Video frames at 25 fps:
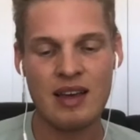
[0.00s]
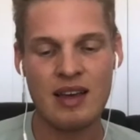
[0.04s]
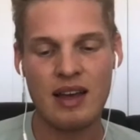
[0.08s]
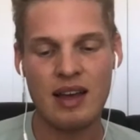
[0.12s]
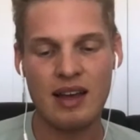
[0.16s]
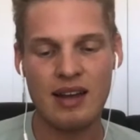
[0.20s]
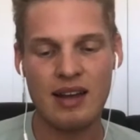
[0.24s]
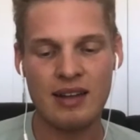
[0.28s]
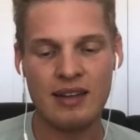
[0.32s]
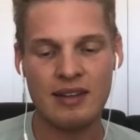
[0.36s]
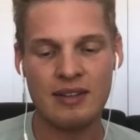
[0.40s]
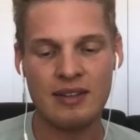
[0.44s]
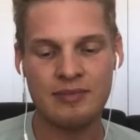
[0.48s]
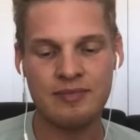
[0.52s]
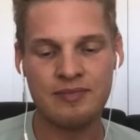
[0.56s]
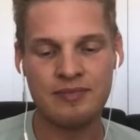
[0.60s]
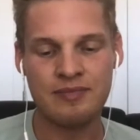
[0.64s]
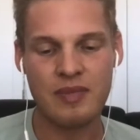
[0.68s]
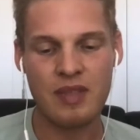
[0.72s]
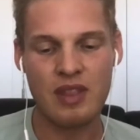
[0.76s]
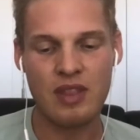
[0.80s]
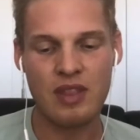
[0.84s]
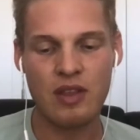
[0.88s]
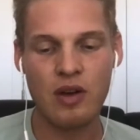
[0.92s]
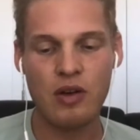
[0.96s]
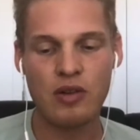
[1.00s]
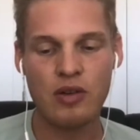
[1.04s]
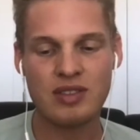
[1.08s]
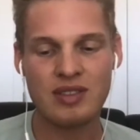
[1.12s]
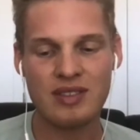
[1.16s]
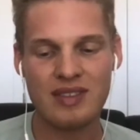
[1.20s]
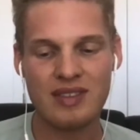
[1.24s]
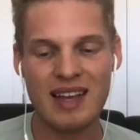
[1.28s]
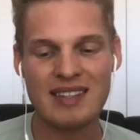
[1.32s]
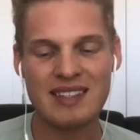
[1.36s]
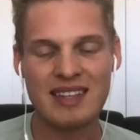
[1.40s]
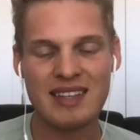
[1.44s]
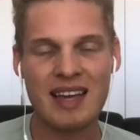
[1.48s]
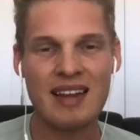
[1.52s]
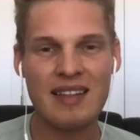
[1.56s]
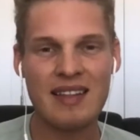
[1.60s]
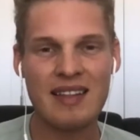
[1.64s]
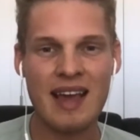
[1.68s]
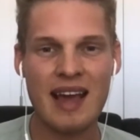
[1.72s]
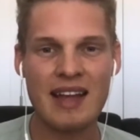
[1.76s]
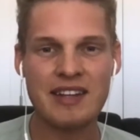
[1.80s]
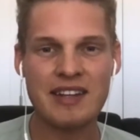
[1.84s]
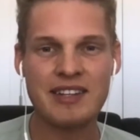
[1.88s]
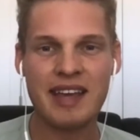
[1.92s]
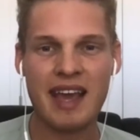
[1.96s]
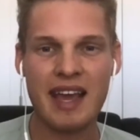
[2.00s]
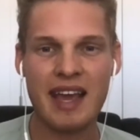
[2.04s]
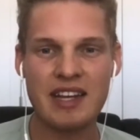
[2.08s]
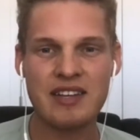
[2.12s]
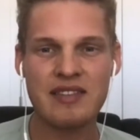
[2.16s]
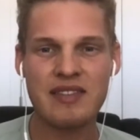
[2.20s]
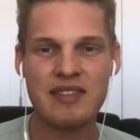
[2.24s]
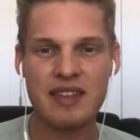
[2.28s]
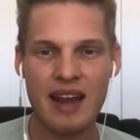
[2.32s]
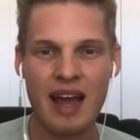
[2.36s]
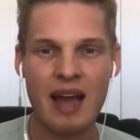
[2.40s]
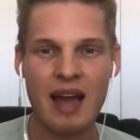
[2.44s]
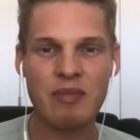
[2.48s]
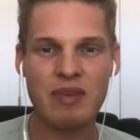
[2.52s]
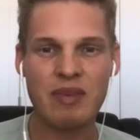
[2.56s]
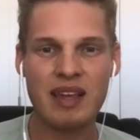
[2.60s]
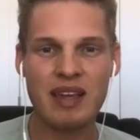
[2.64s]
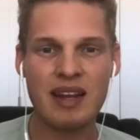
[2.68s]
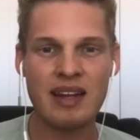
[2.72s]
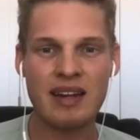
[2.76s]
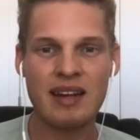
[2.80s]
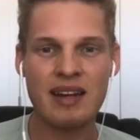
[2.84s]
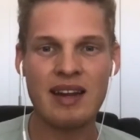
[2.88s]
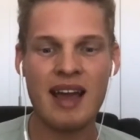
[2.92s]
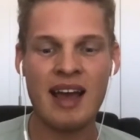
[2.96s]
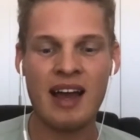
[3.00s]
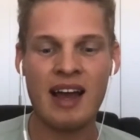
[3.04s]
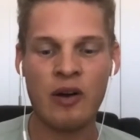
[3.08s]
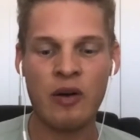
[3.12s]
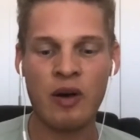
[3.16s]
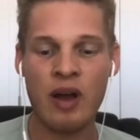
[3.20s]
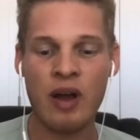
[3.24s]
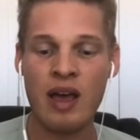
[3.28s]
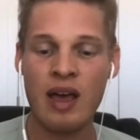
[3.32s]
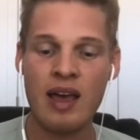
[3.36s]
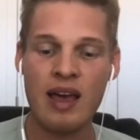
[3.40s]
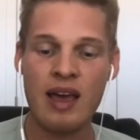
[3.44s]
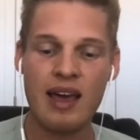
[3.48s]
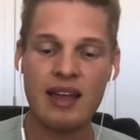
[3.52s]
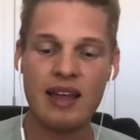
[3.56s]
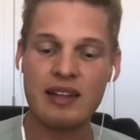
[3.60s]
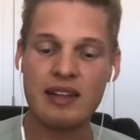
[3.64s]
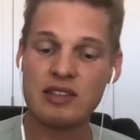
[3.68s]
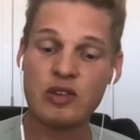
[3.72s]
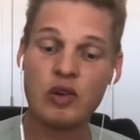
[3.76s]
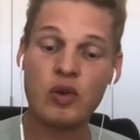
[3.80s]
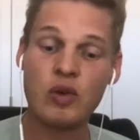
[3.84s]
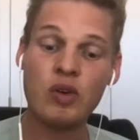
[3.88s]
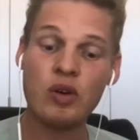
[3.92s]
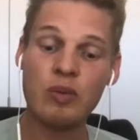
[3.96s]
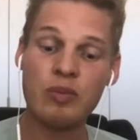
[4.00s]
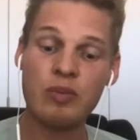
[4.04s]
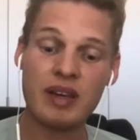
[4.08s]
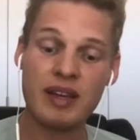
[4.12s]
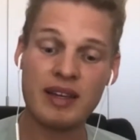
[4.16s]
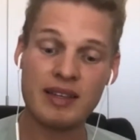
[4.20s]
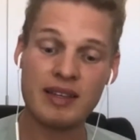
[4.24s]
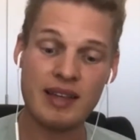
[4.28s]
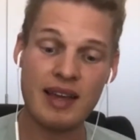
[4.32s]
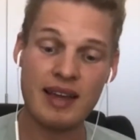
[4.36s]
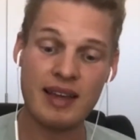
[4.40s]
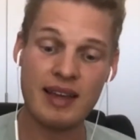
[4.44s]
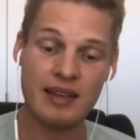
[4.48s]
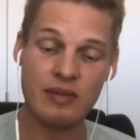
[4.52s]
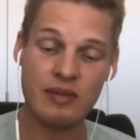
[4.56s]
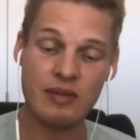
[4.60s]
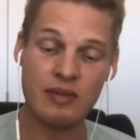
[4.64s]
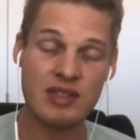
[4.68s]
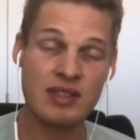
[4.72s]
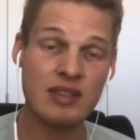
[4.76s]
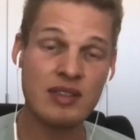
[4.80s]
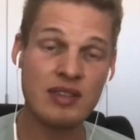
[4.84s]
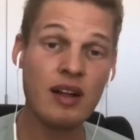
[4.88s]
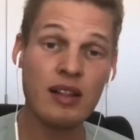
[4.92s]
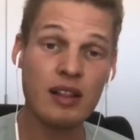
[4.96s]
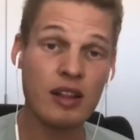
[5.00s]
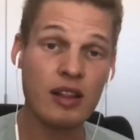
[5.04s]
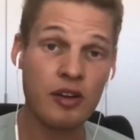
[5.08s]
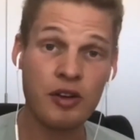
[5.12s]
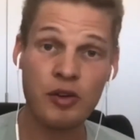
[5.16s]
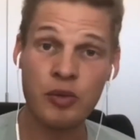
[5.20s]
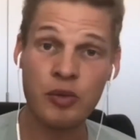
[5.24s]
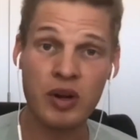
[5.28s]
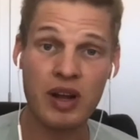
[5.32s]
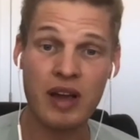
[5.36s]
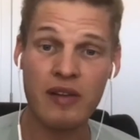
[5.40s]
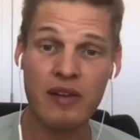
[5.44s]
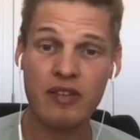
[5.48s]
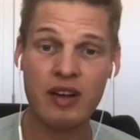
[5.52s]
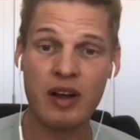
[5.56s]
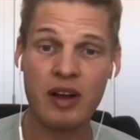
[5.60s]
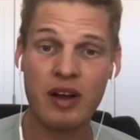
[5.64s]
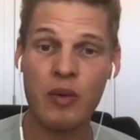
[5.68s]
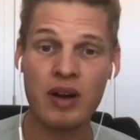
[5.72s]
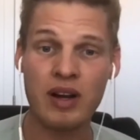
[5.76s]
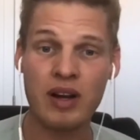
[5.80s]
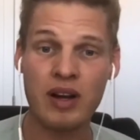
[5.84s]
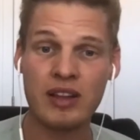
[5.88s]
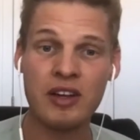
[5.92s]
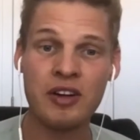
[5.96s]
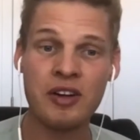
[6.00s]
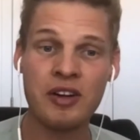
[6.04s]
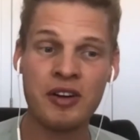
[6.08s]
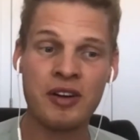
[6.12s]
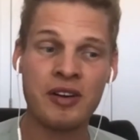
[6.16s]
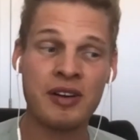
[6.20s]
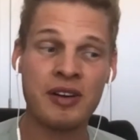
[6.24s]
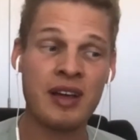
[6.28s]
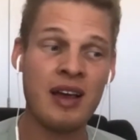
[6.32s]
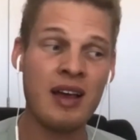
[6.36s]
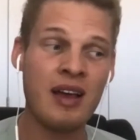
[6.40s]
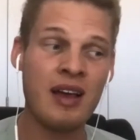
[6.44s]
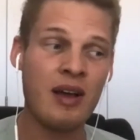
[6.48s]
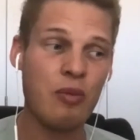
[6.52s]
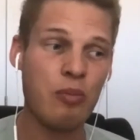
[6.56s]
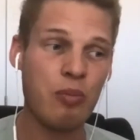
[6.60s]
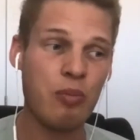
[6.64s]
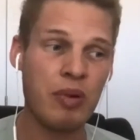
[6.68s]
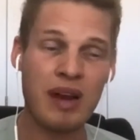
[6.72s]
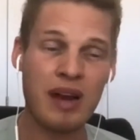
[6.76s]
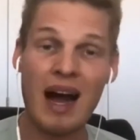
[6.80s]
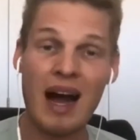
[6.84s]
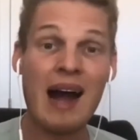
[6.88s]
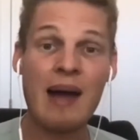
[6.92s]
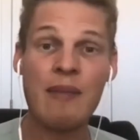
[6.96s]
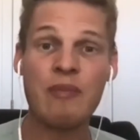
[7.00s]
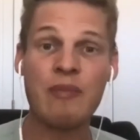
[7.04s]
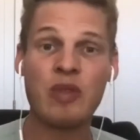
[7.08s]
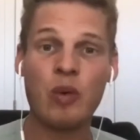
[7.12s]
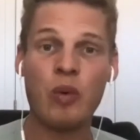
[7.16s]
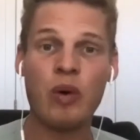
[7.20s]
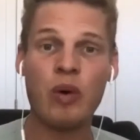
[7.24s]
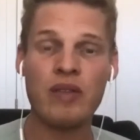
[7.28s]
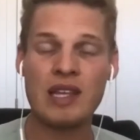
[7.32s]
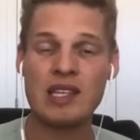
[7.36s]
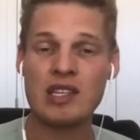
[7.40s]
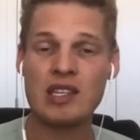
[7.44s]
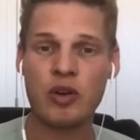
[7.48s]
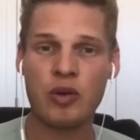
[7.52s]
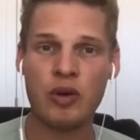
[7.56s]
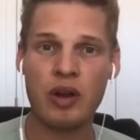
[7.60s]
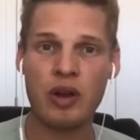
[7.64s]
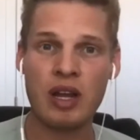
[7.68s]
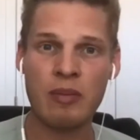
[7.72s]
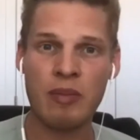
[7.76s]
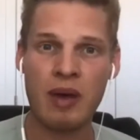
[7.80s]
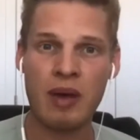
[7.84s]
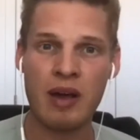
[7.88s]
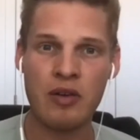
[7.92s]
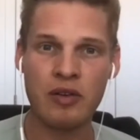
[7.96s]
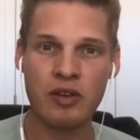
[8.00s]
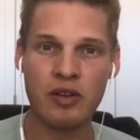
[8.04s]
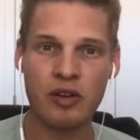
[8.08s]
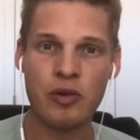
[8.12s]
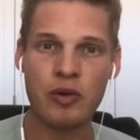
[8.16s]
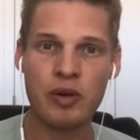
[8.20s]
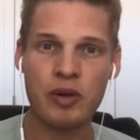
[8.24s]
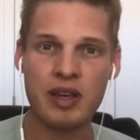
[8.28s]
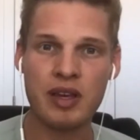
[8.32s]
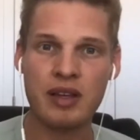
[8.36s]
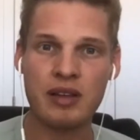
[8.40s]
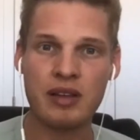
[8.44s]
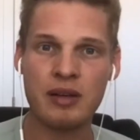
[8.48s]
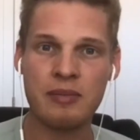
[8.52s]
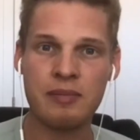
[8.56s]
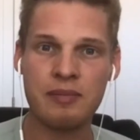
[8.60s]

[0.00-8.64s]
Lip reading: That's kind of the education that I'm getting now. And it's cool because I can still learn whatever I want to learn, but I'm the one that's creating my own curriculum.